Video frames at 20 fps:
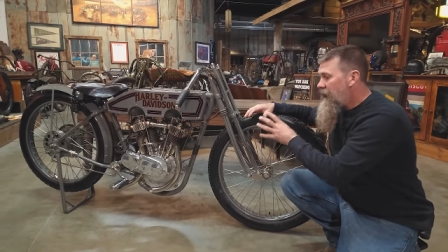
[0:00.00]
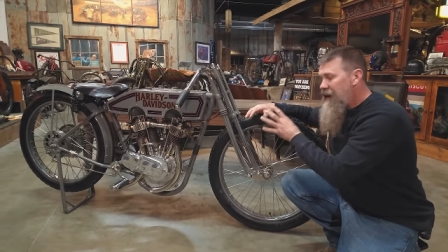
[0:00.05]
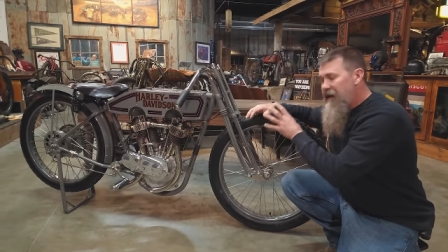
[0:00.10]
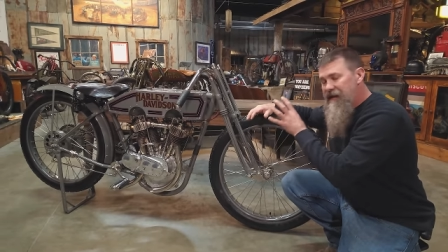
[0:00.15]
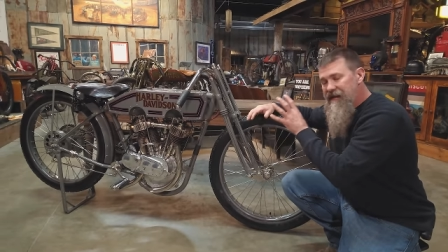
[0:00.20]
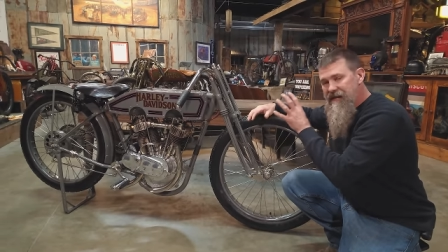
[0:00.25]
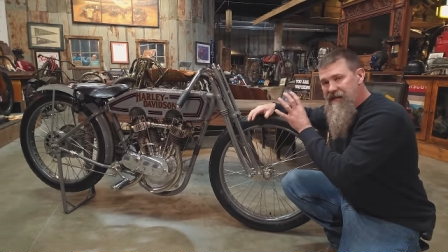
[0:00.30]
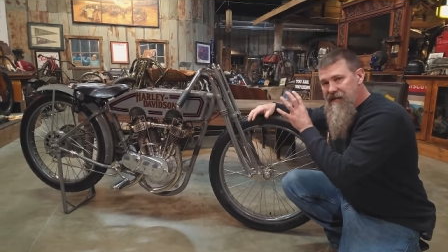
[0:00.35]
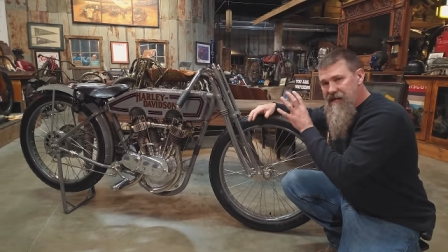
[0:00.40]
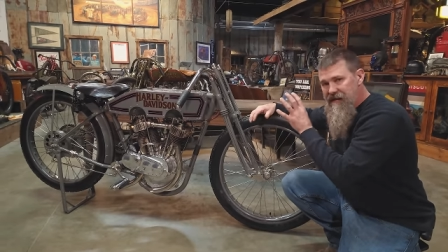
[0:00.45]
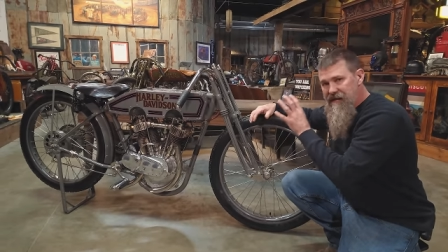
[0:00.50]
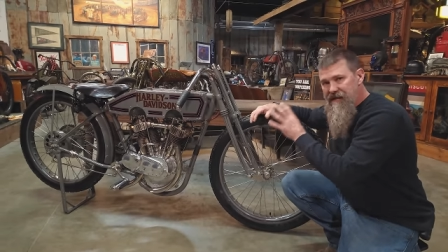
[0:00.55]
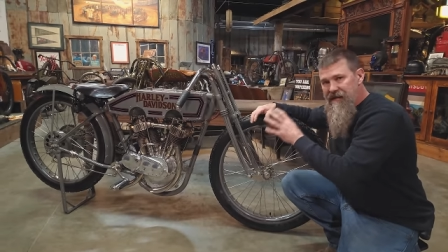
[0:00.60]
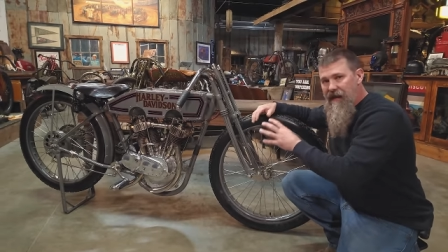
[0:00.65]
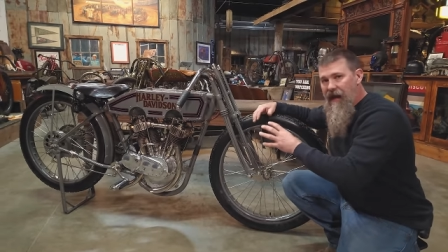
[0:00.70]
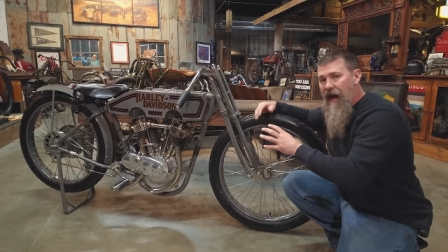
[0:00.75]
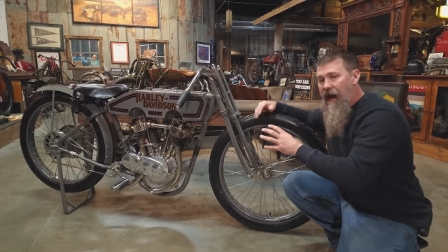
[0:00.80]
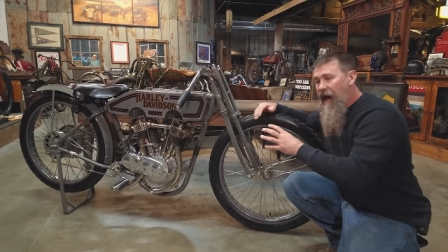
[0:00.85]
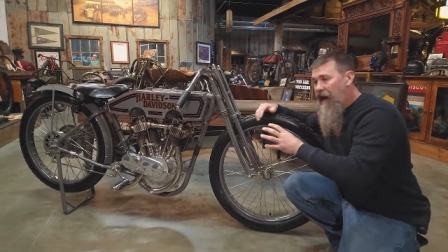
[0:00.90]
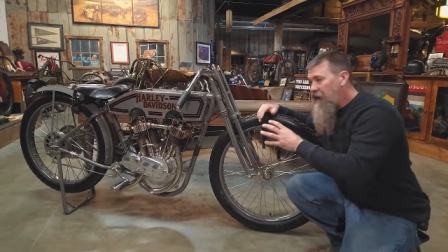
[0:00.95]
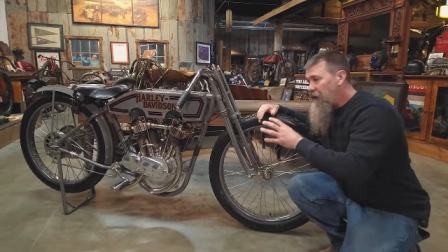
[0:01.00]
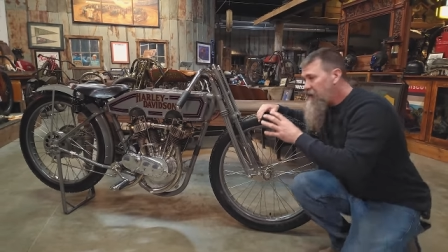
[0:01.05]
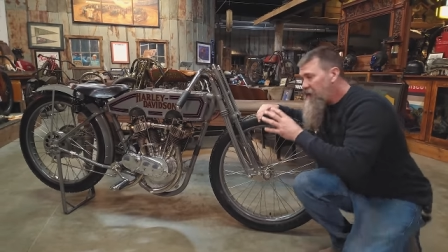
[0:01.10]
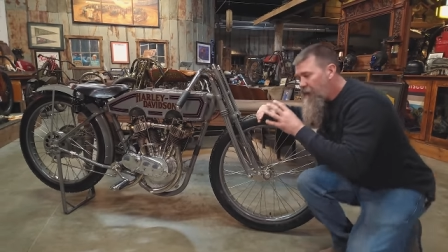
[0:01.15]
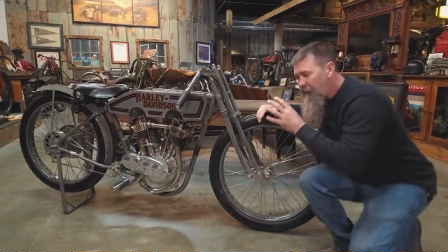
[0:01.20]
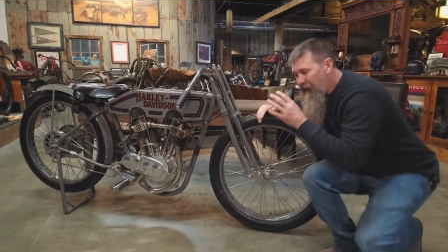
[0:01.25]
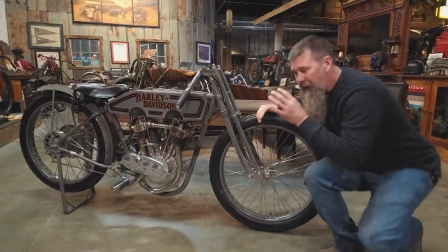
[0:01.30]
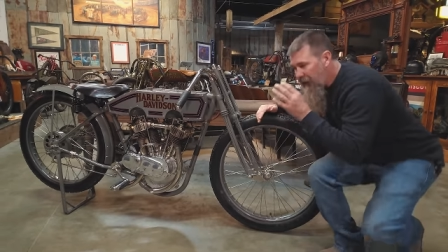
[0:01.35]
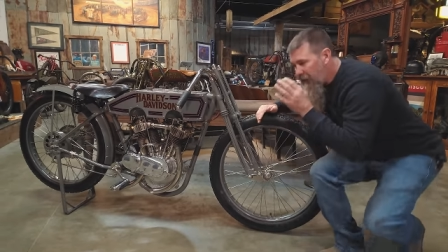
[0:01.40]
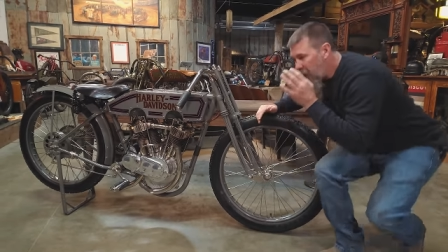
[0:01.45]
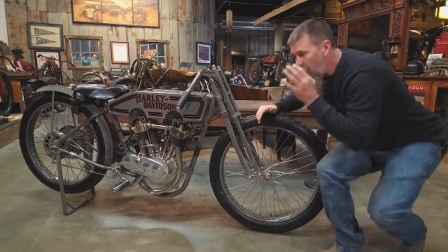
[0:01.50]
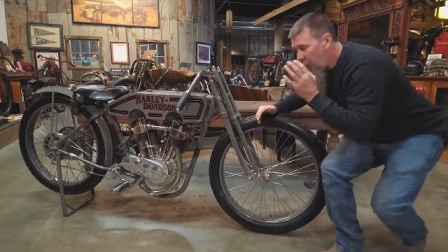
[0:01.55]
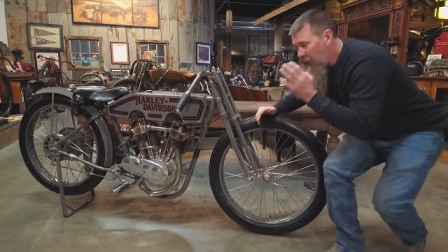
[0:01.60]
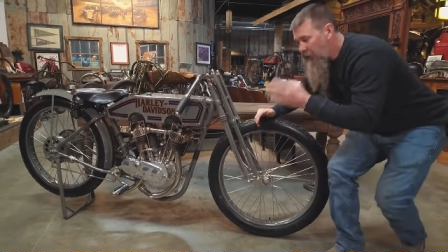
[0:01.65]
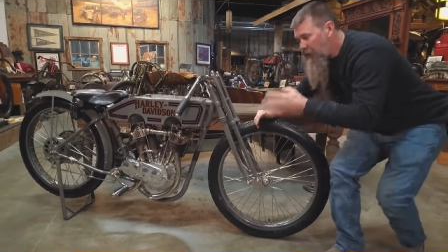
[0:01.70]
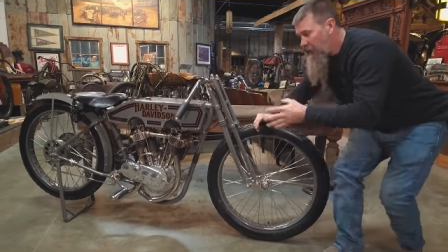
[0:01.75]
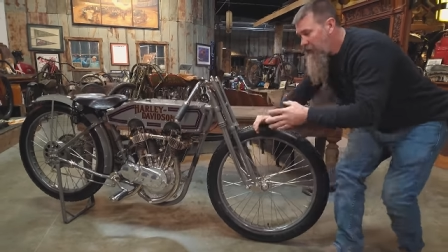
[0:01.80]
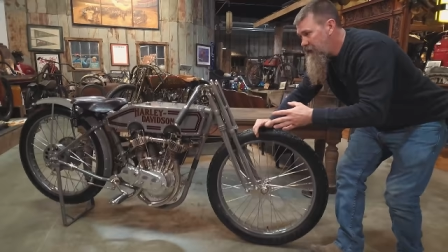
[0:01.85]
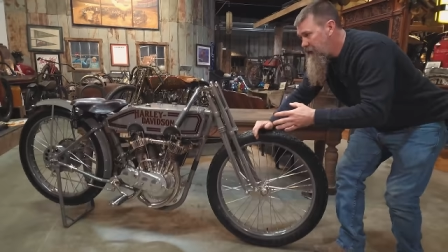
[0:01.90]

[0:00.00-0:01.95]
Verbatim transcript: is designed to make Harley